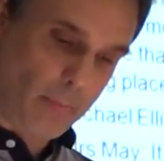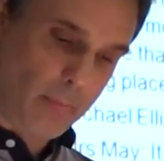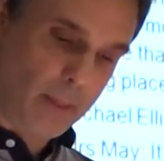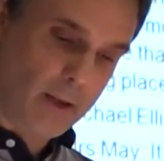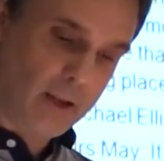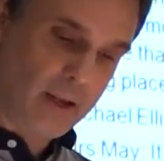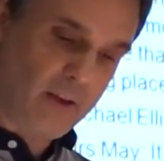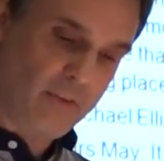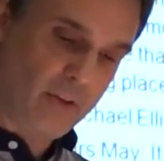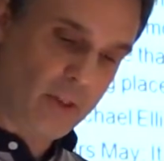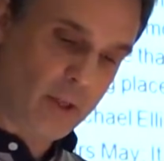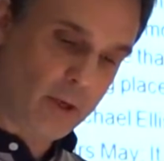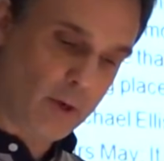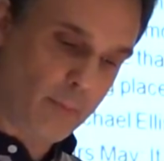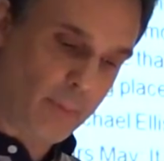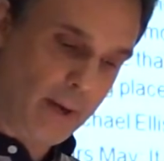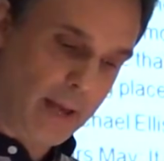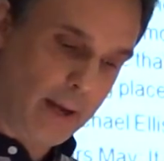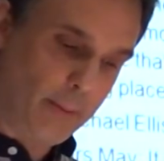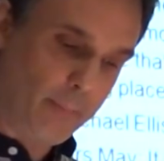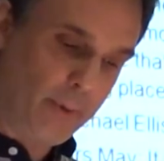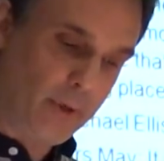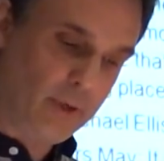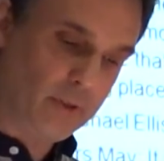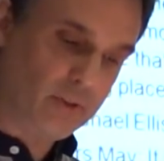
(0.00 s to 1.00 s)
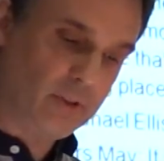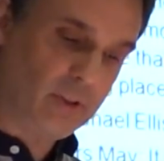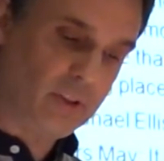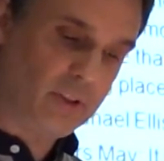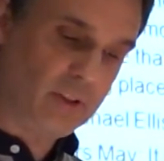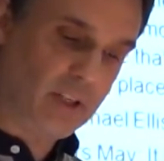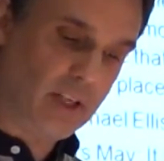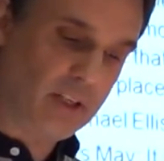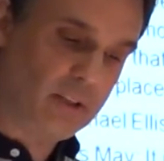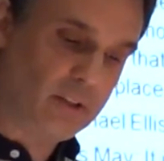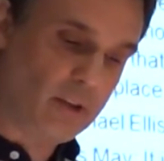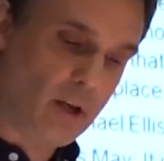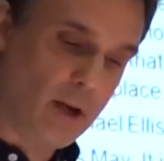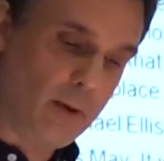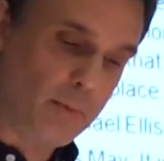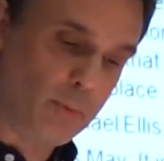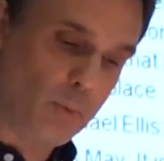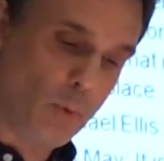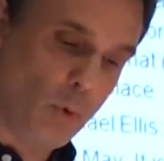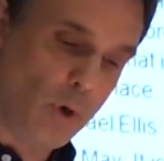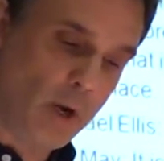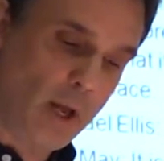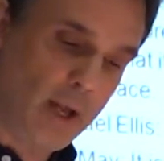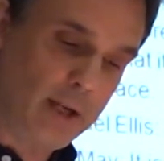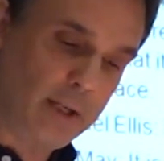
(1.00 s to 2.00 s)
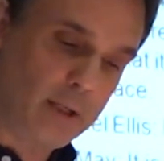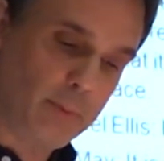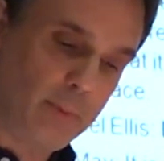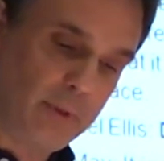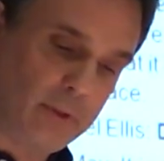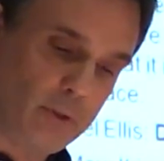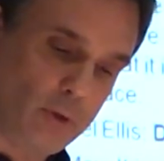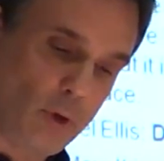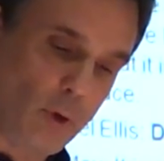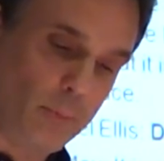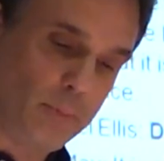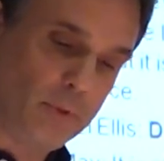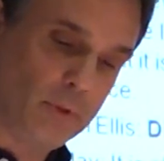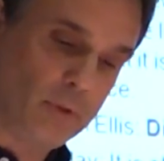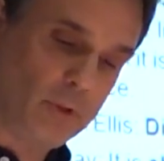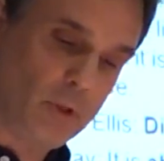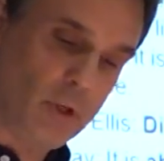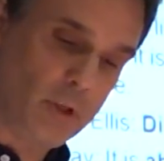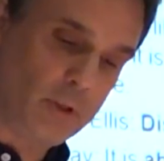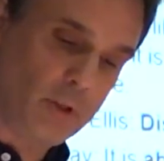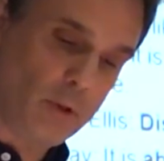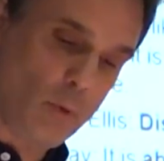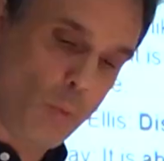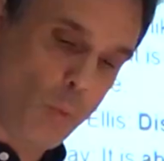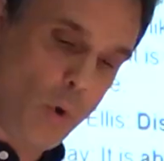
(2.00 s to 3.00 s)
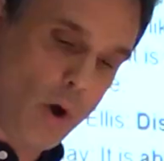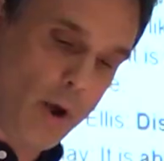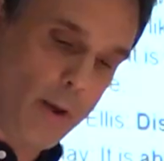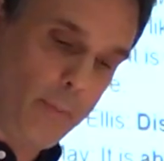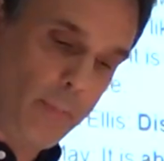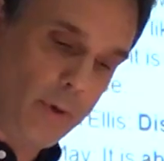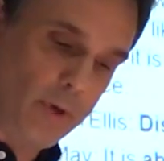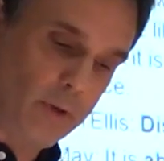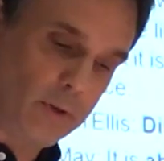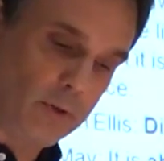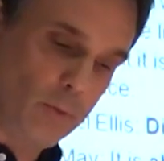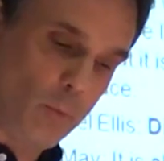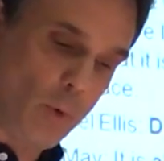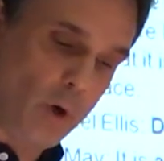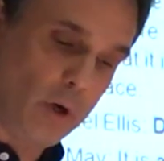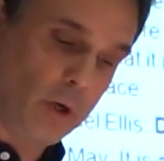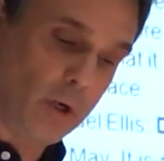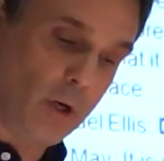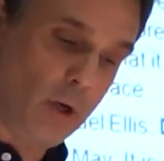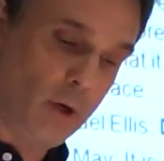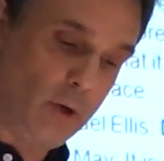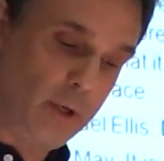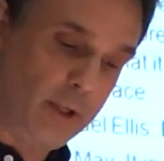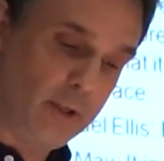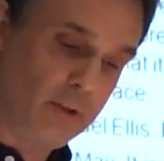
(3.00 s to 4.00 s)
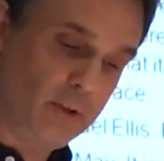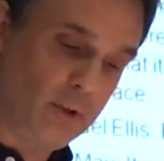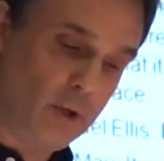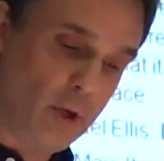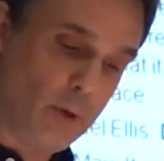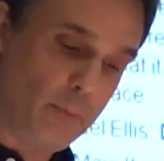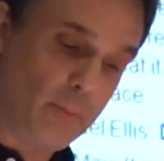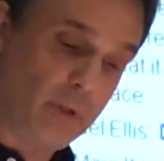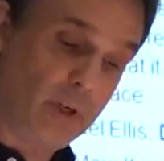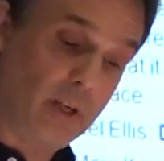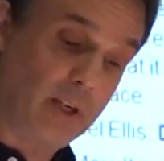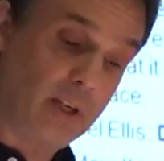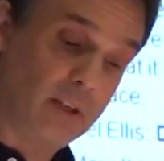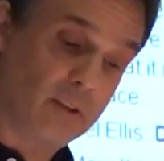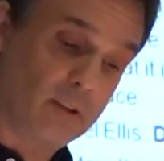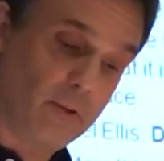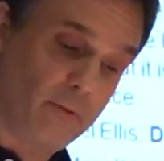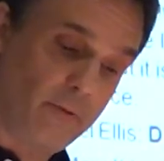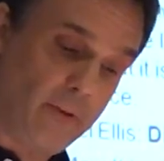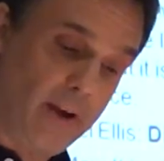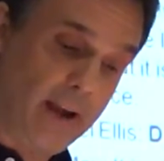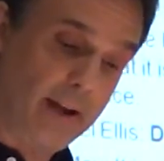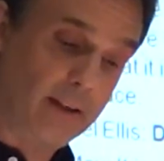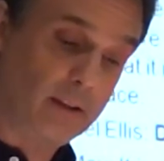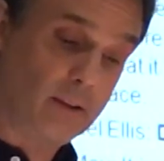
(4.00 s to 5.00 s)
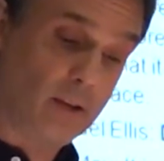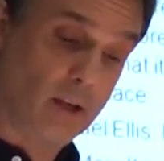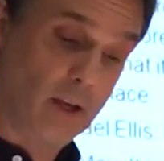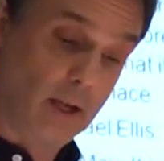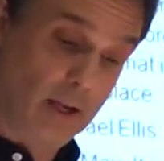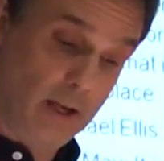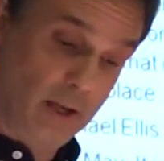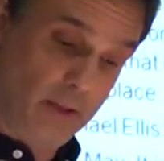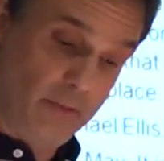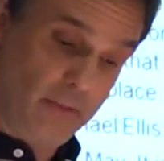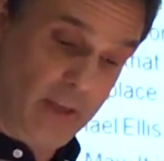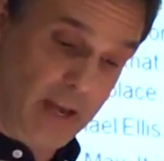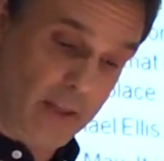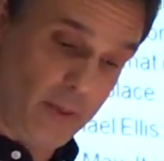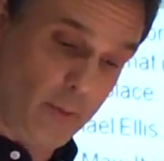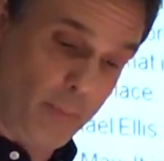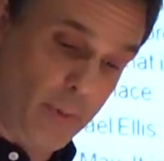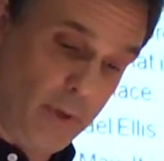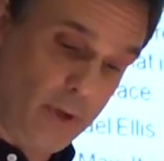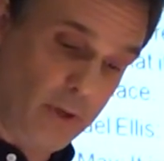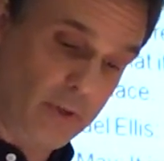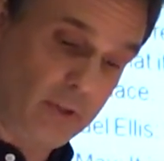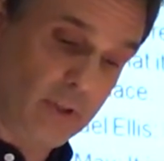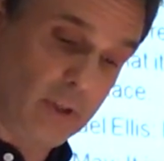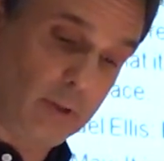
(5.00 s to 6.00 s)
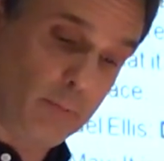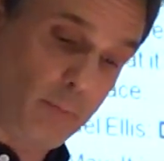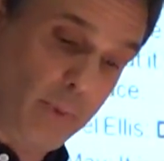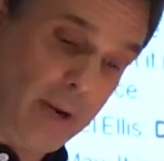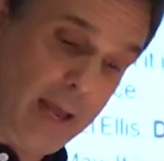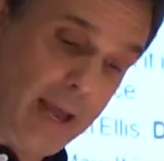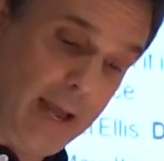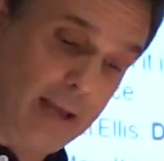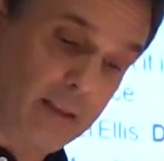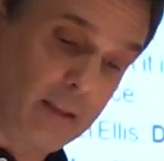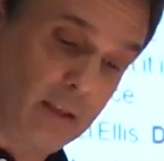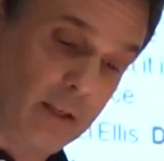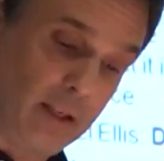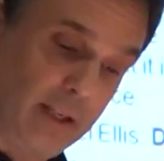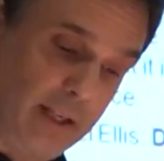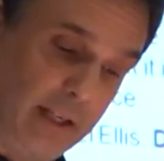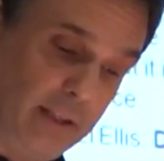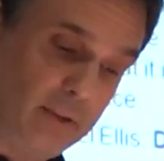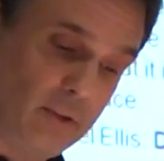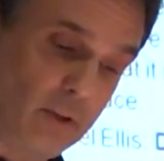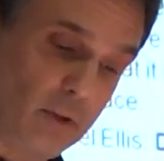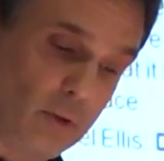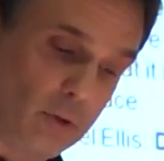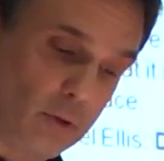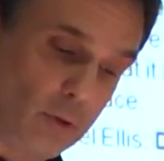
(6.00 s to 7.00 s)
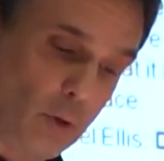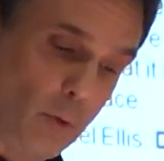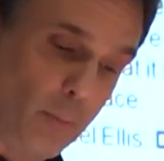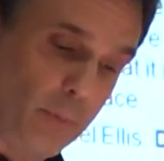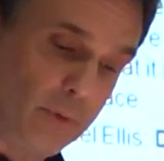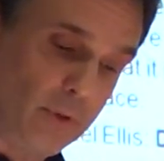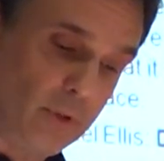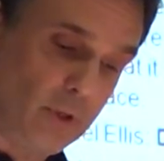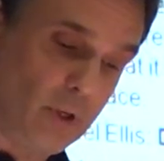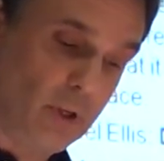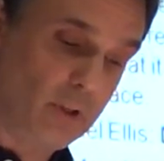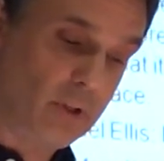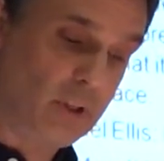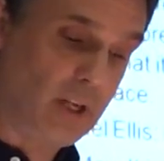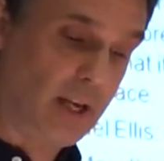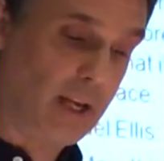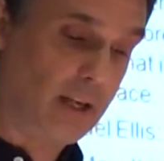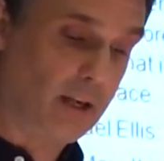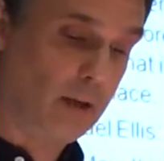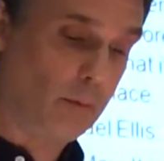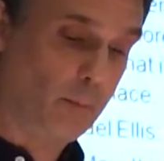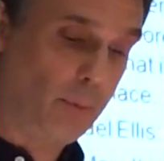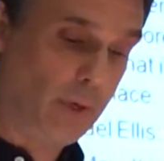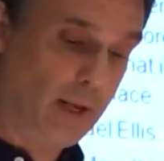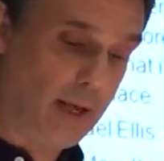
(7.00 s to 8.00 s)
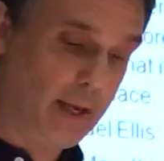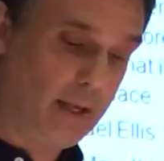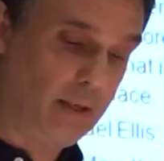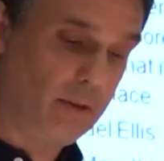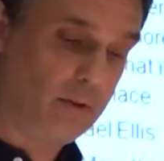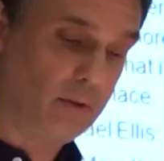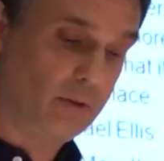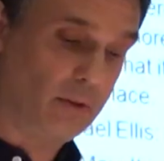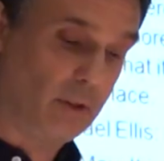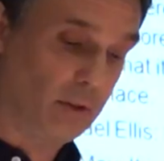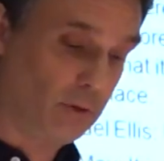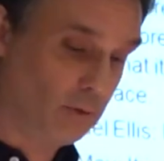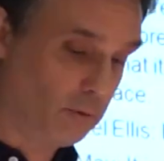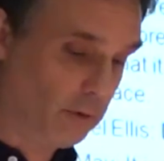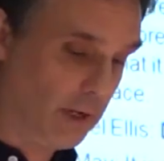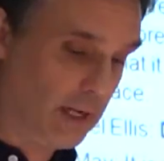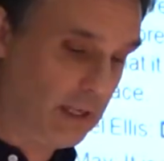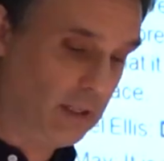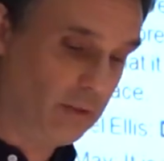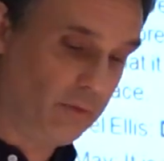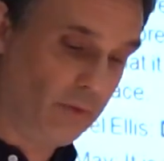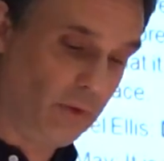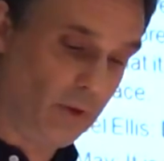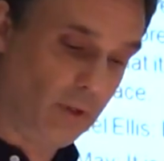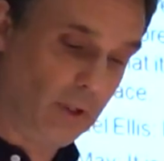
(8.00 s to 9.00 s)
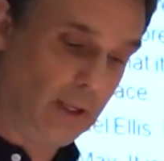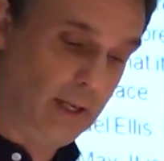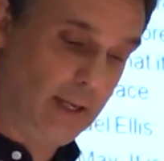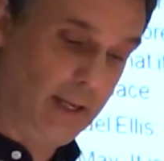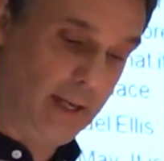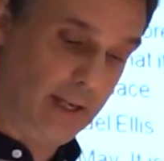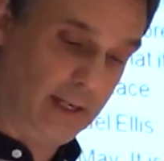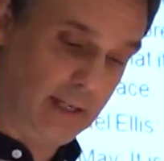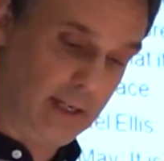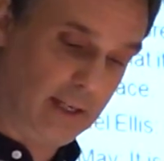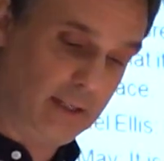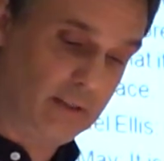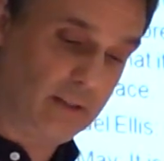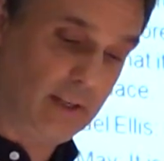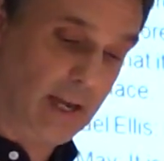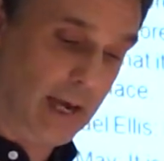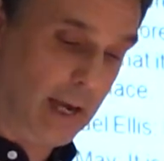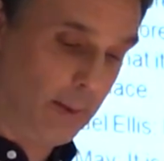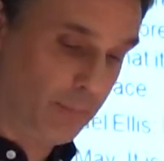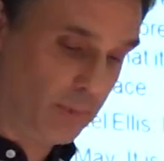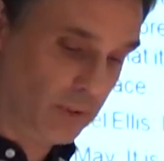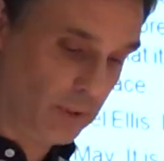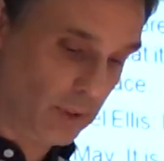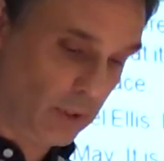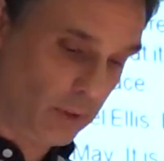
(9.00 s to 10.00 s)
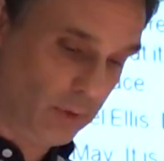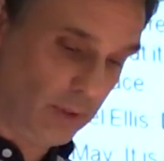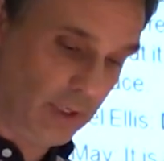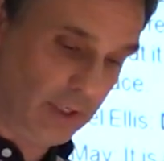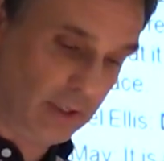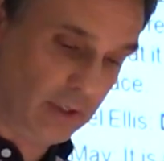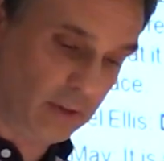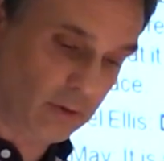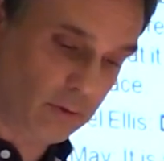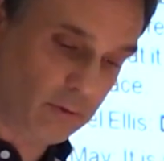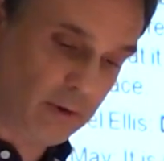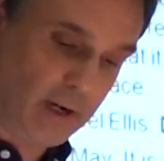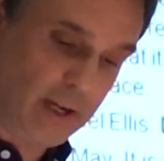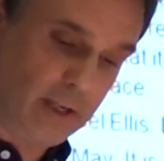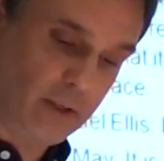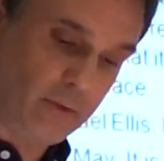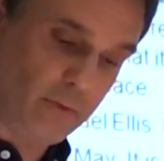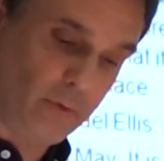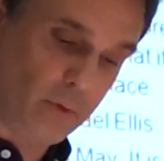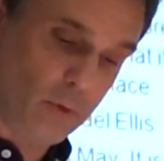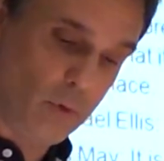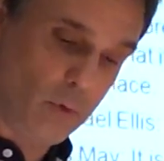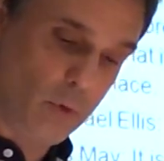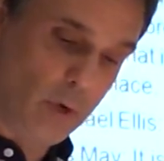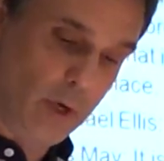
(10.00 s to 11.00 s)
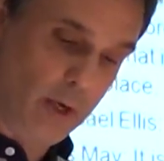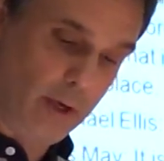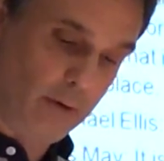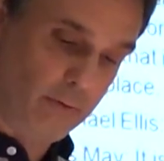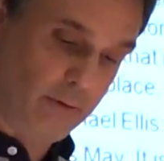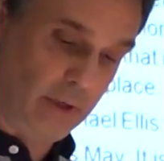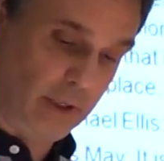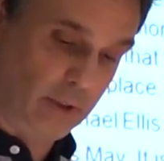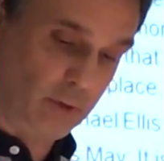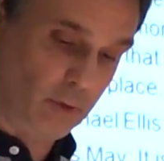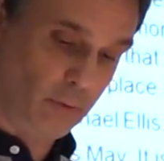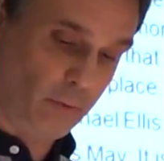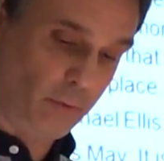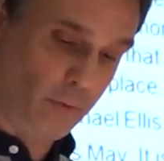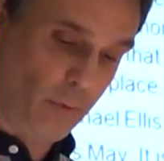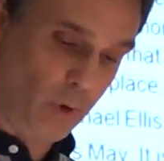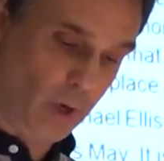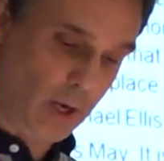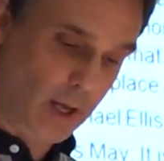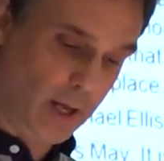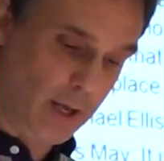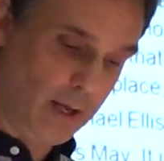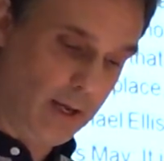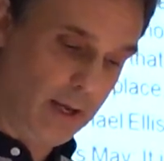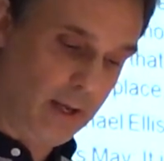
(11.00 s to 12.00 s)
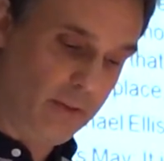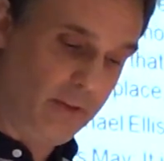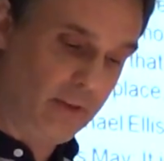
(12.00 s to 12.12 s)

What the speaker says: Given that a black person is 6 times more likely to be stopped and searched than a white person, one can only assume that it is the fact that the person is black that leads to the stop and search taking place. Disgraceful. It is absolutely disgraceful. Richard Fuller.